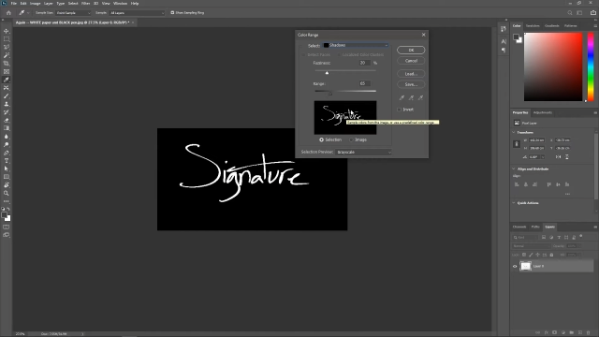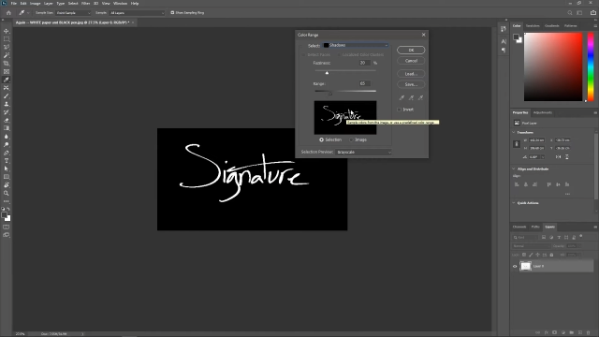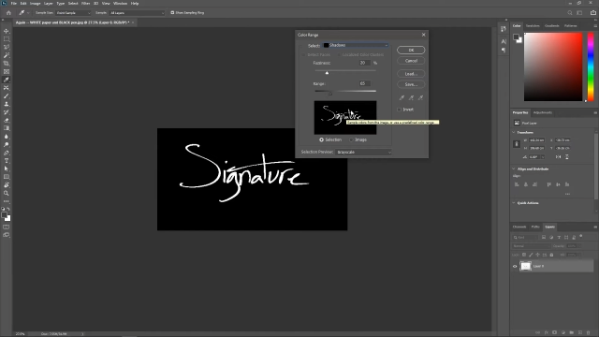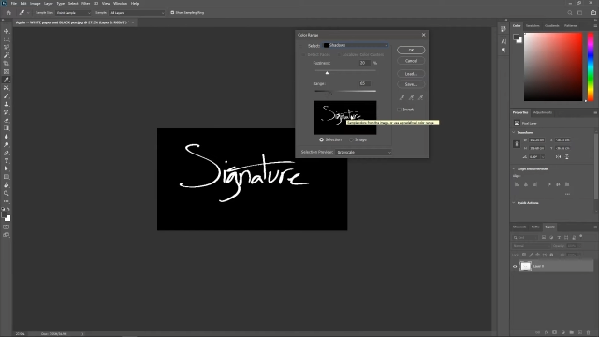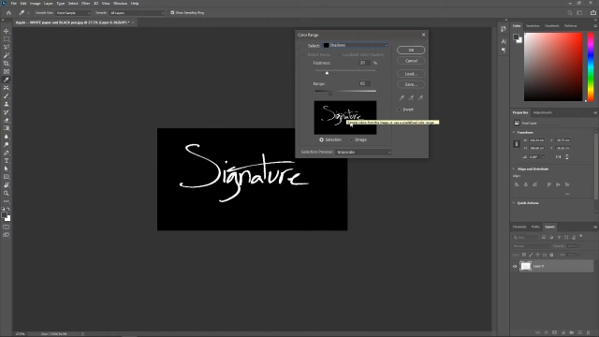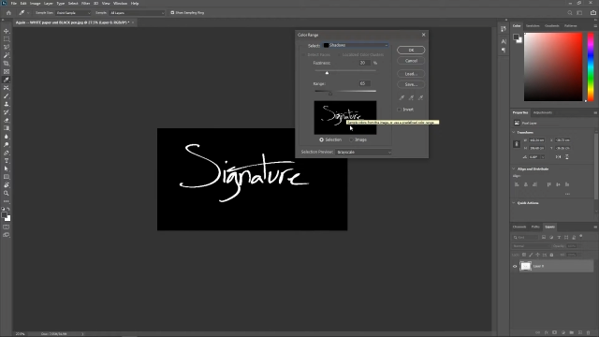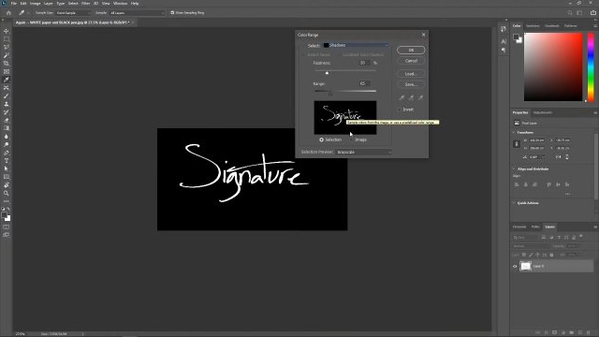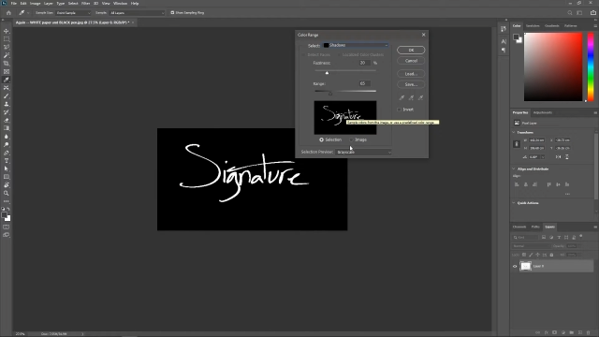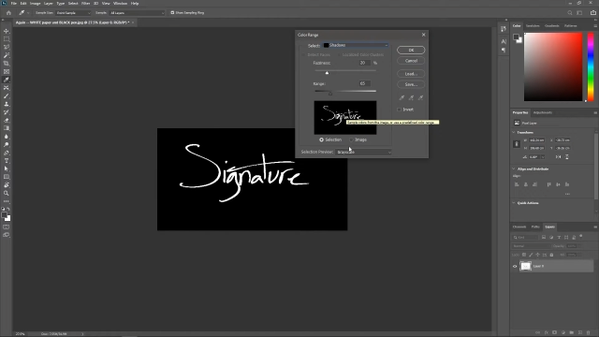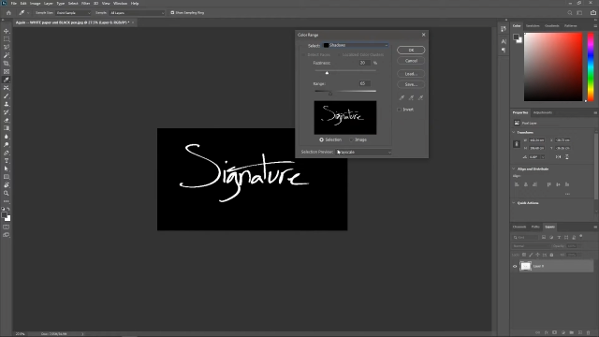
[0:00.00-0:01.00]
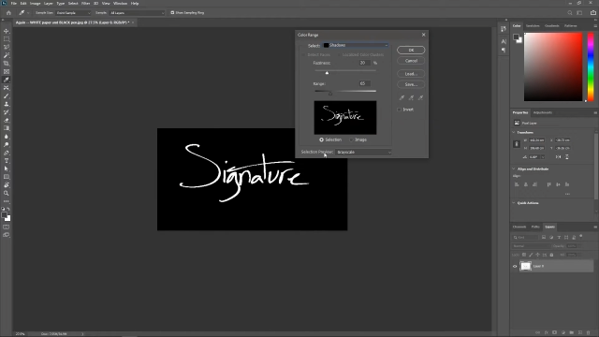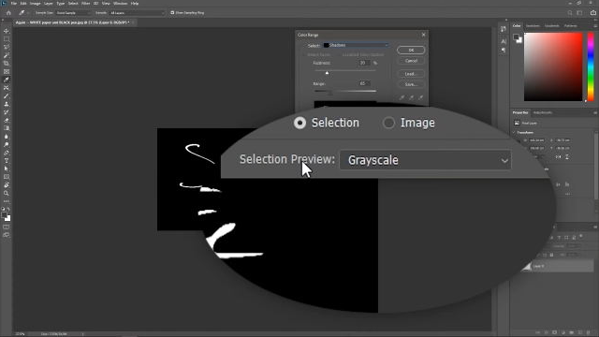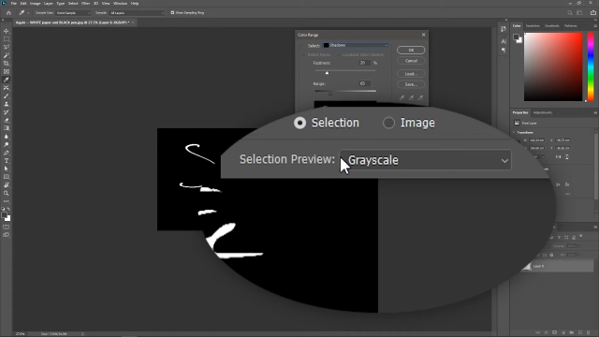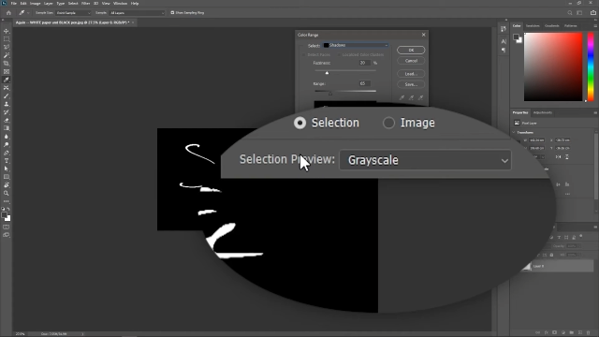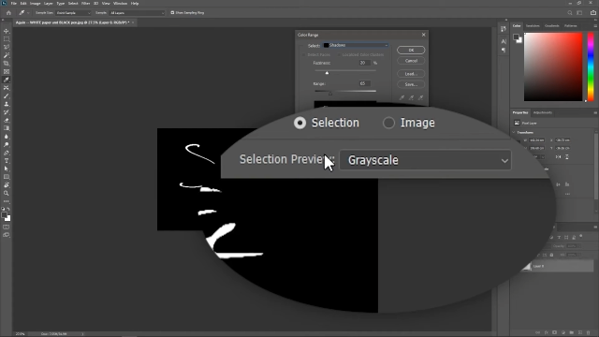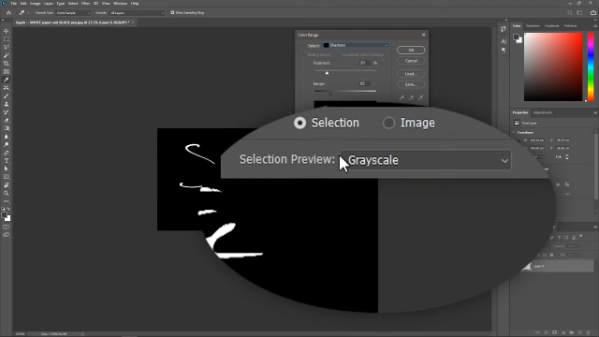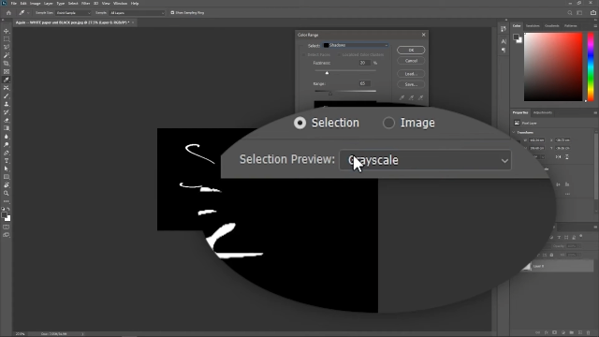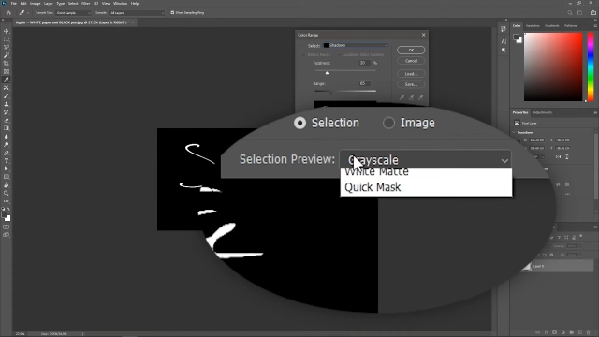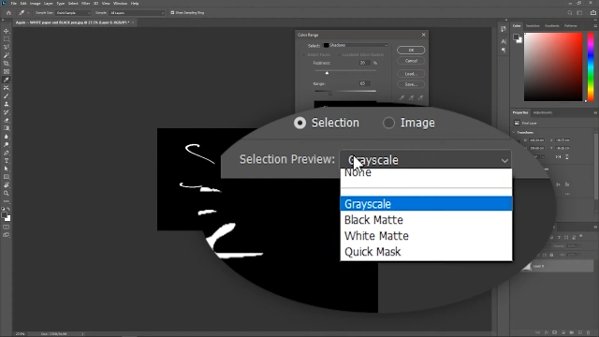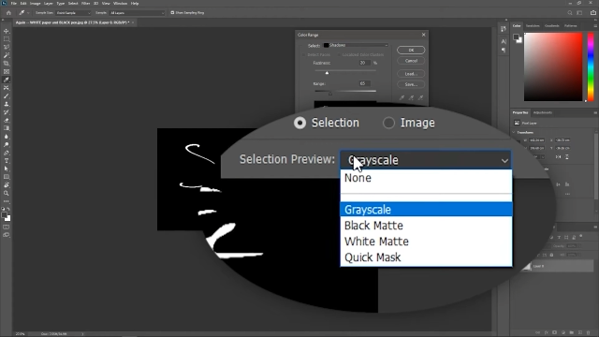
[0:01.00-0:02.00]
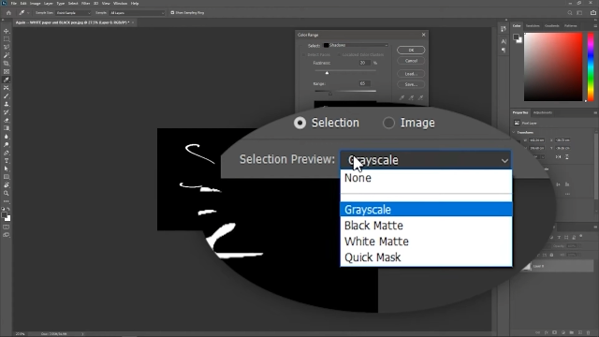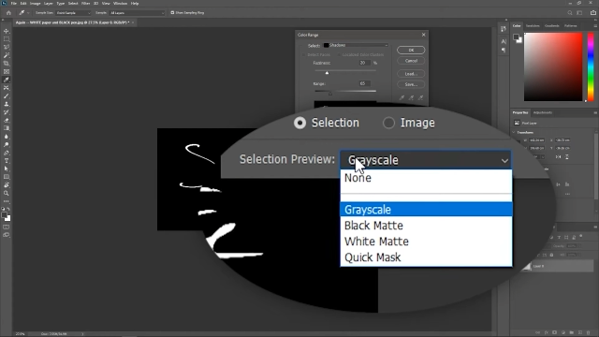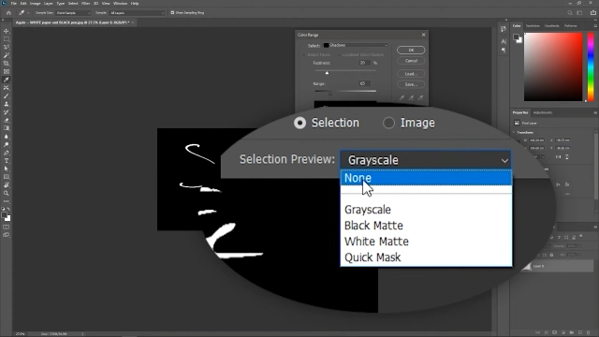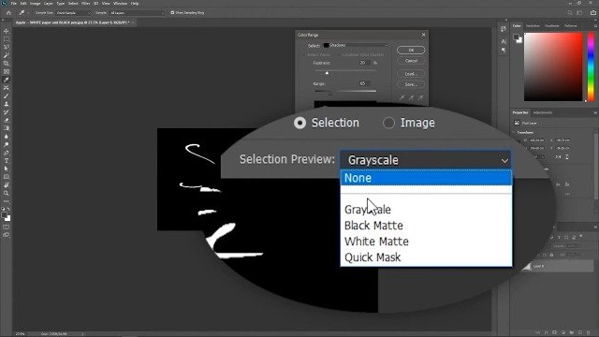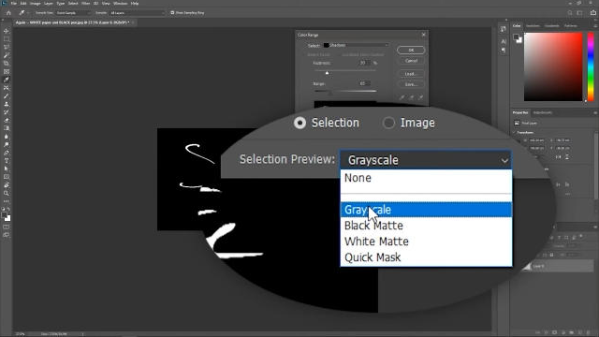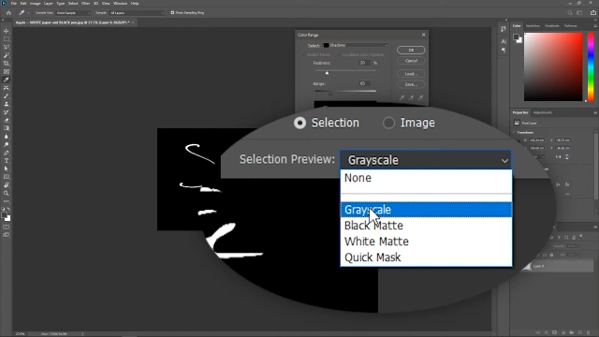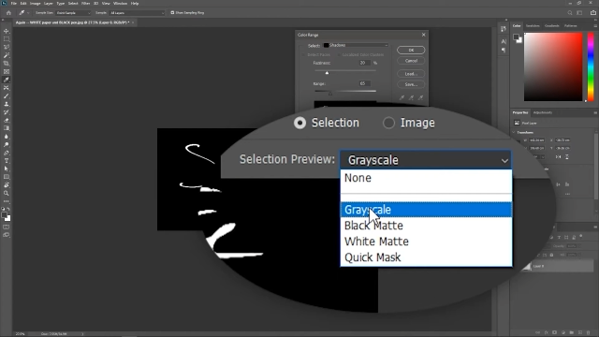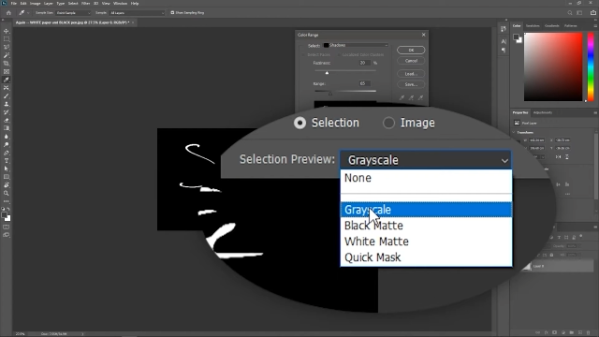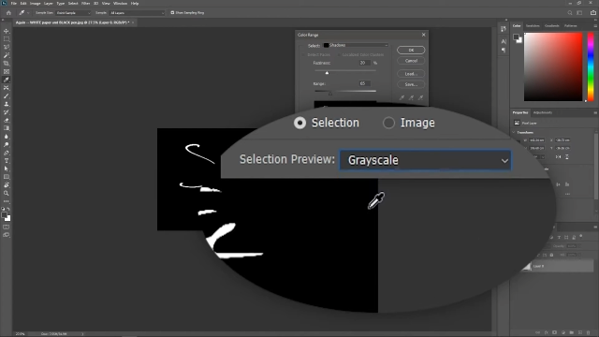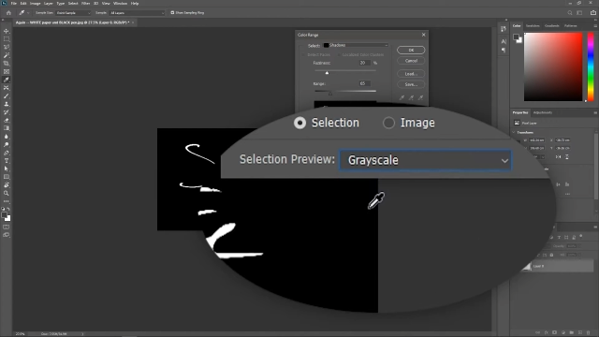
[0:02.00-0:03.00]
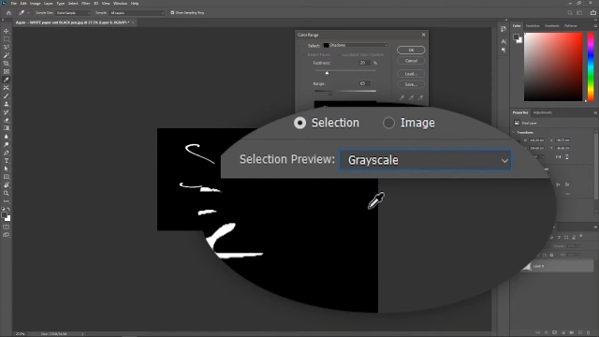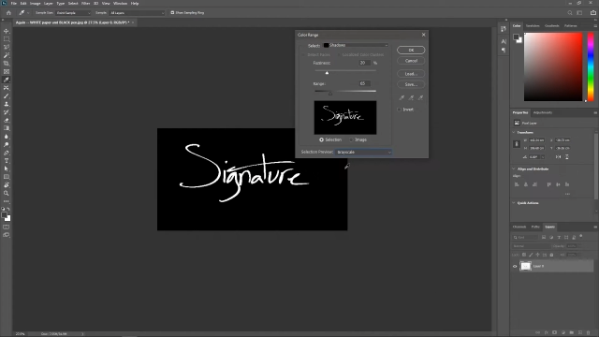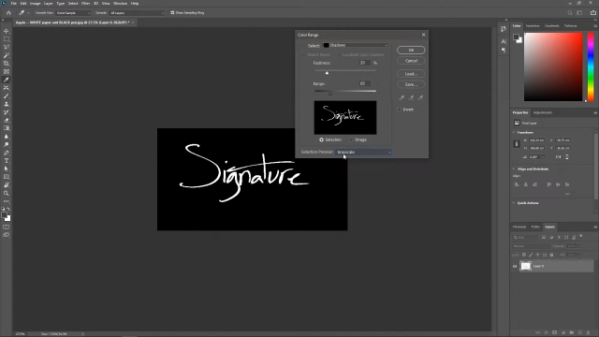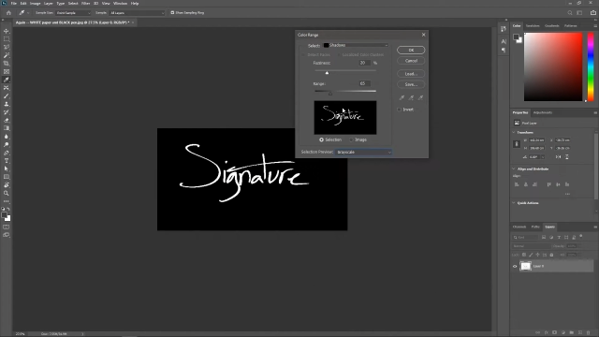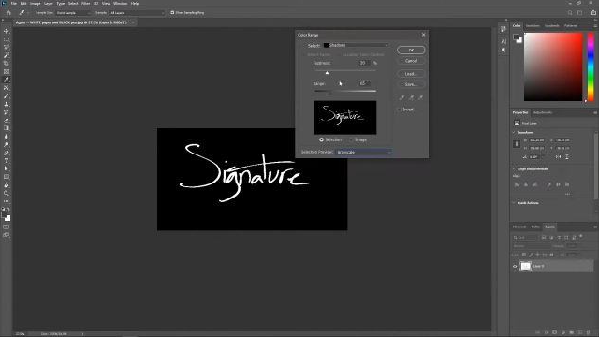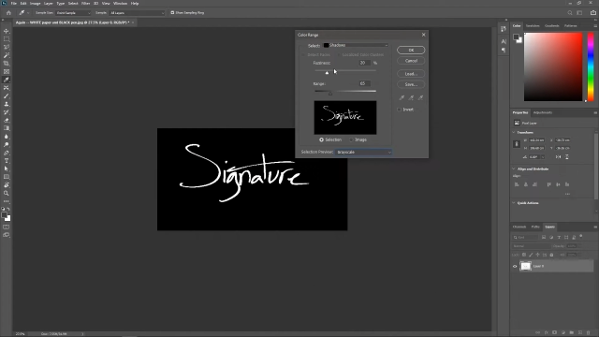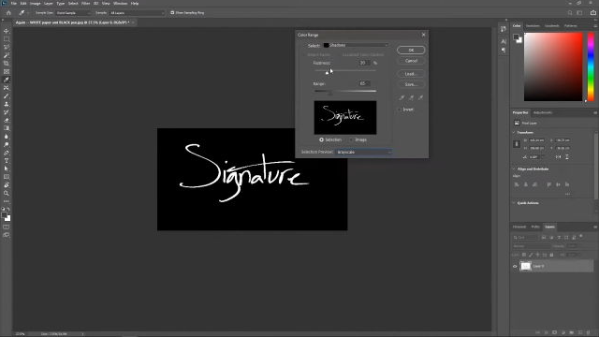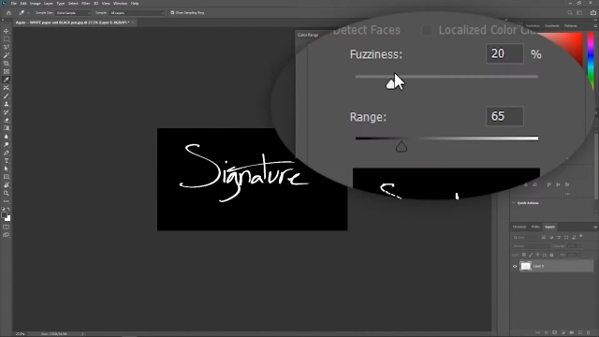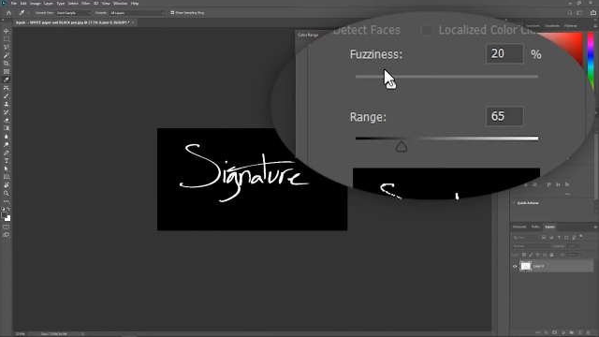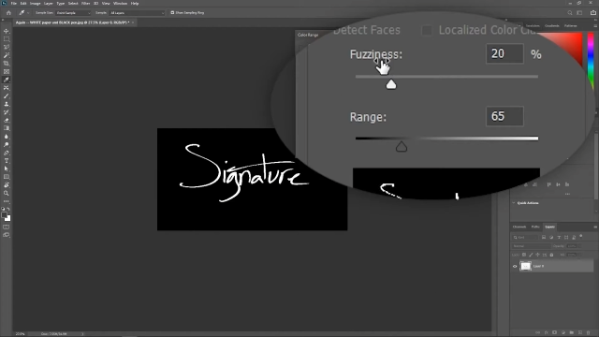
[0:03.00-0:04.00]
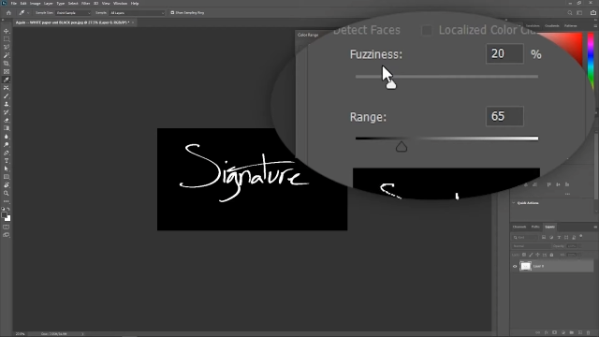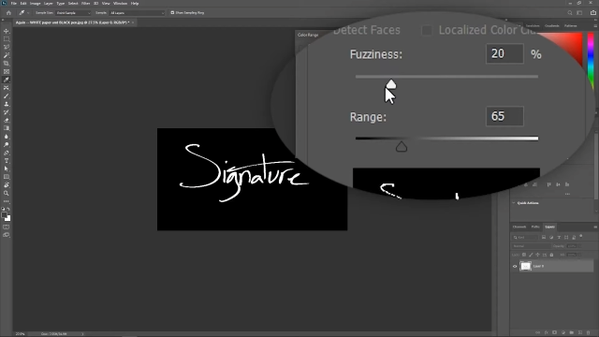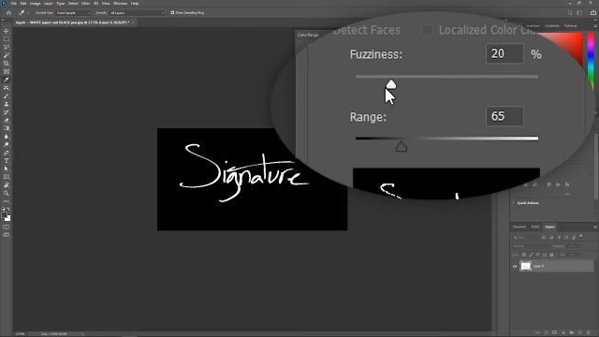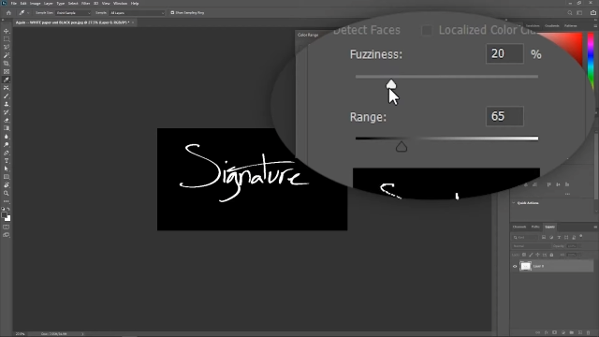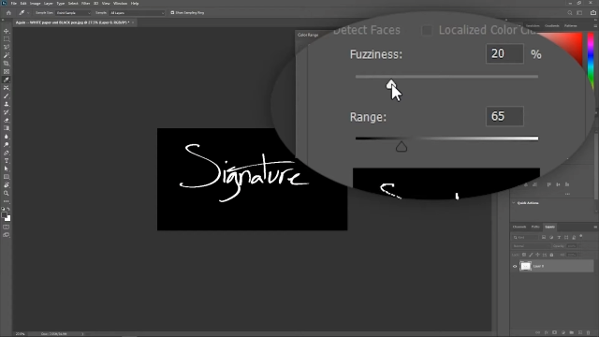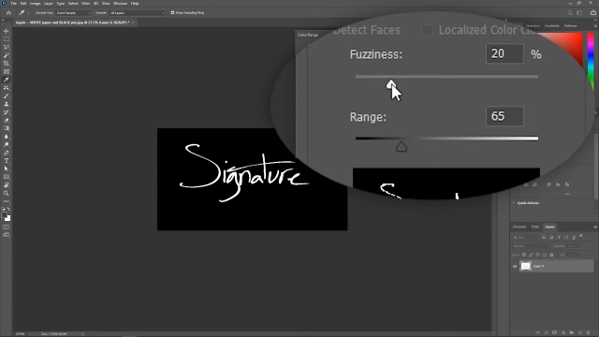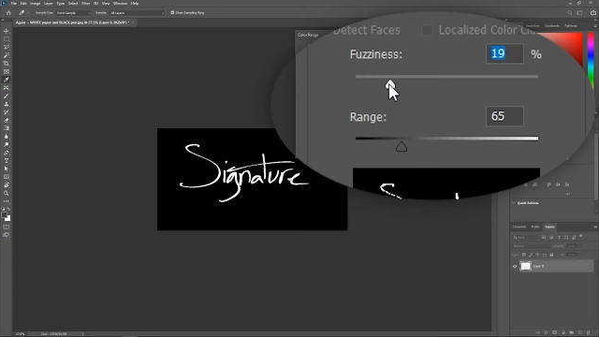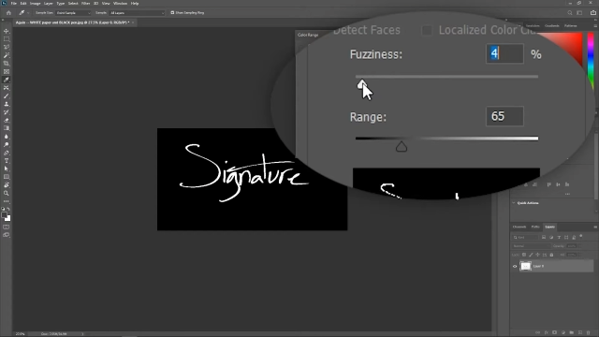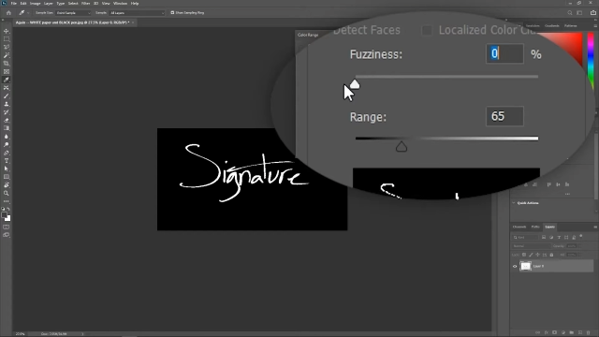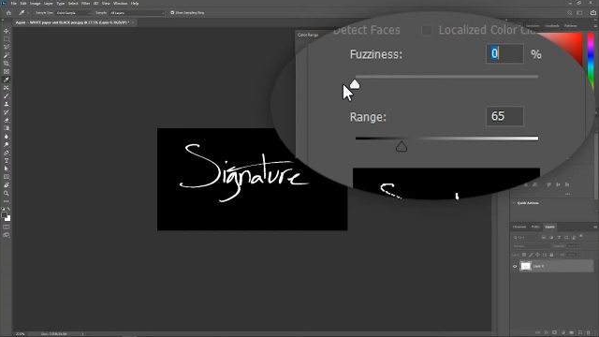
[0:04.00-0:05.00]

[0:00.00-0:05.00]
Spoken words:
[unreadable: no face in view]